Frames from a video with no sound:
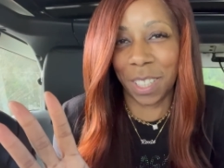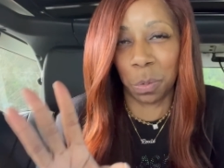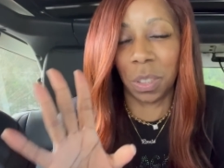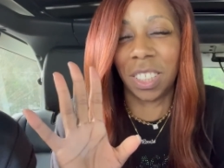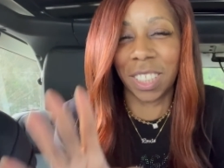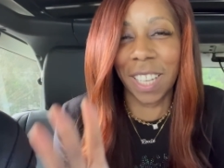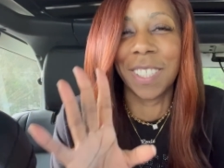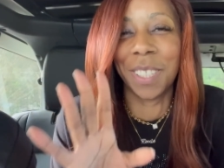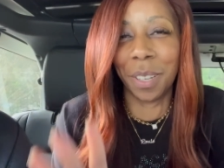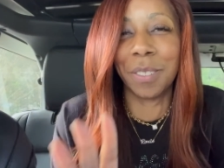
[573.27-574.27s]
It was
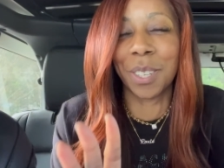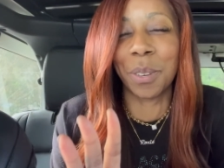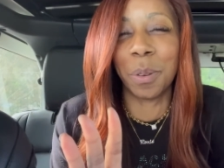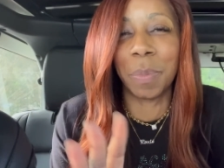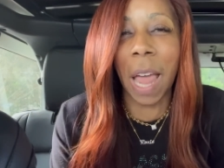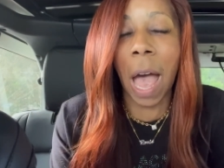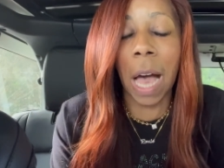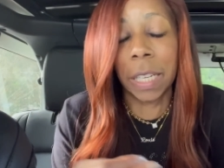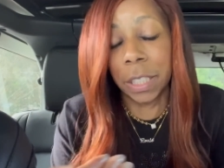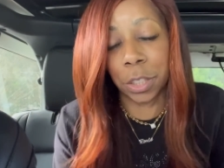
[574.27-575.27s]
just YouTube.
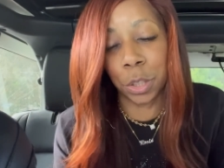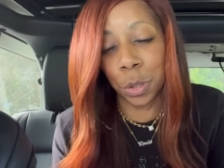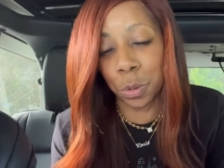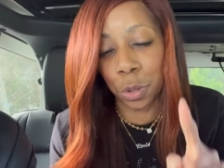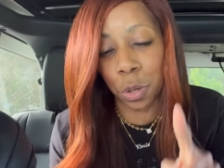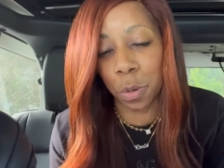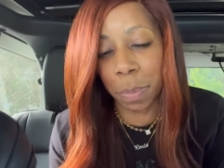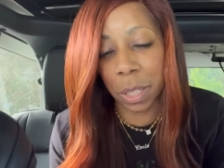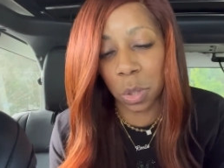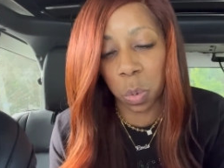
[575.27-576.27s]
Now it's
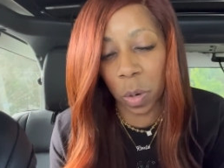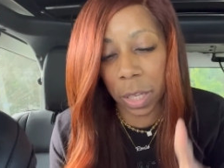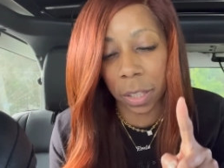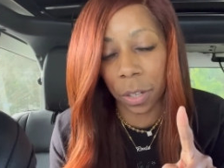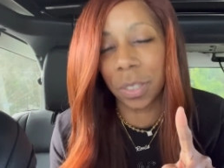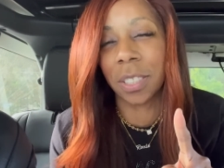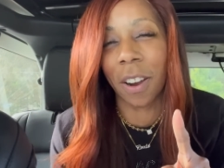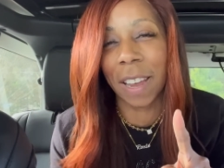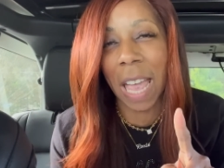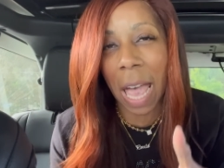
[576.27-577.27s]
YouTube and Twitter, or
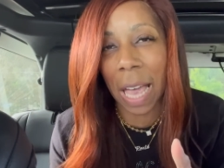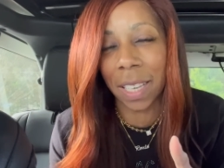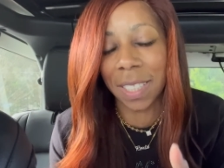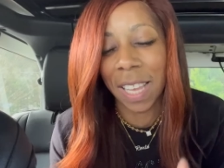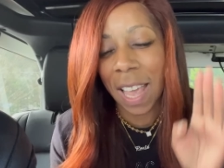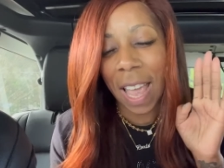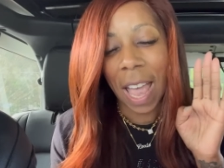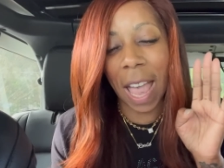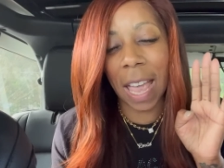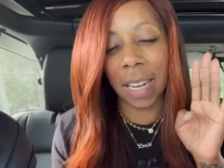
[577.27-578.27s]
sorry, X,
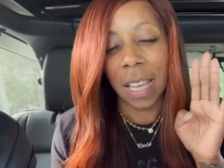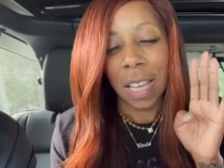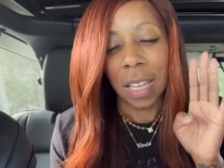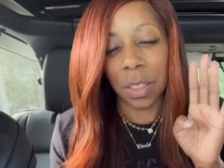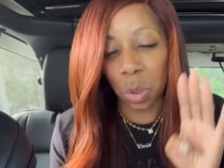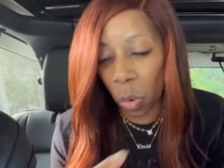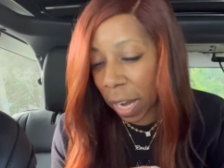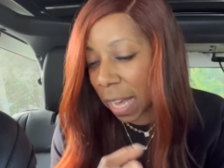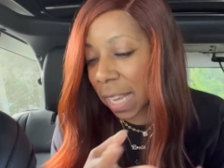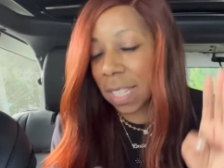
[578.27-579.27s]
and
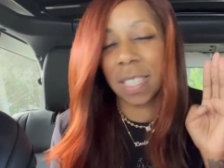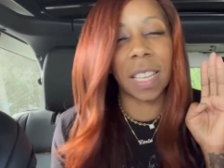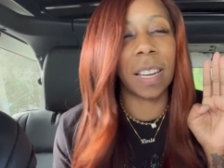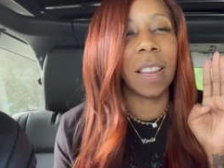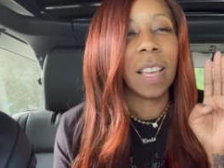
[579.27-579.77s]
threads and